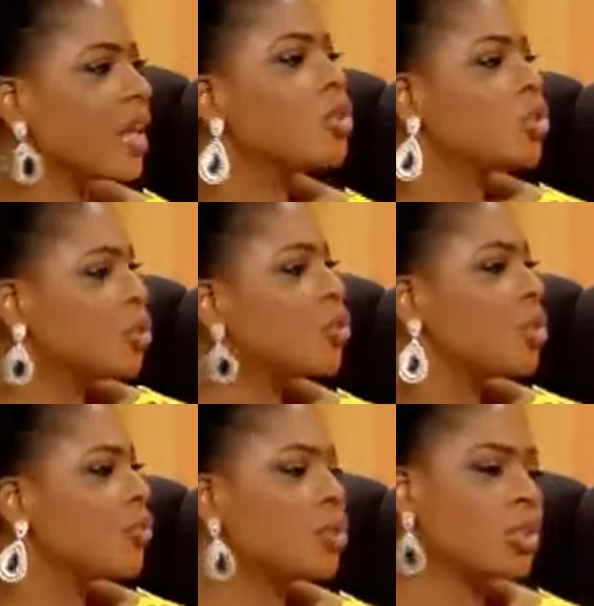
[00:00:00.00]
do you know
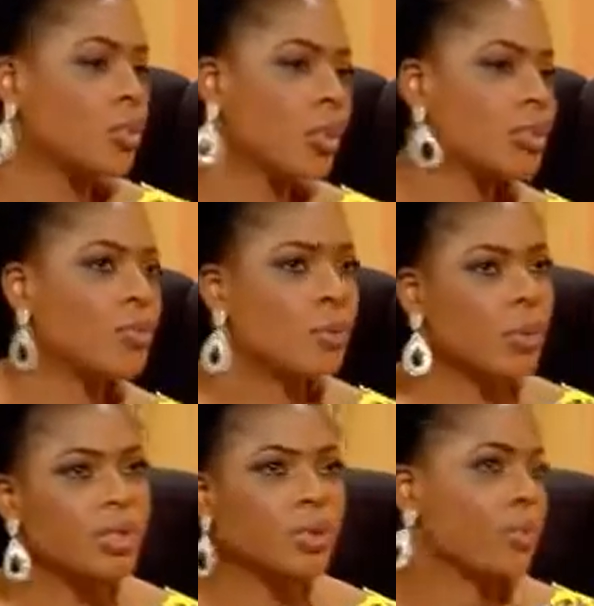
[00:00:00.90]
if you're underweight,
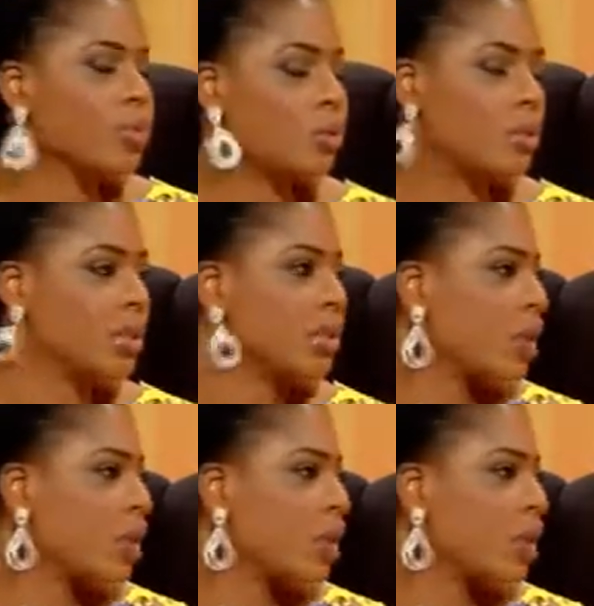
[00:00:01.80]
overweight, or obese?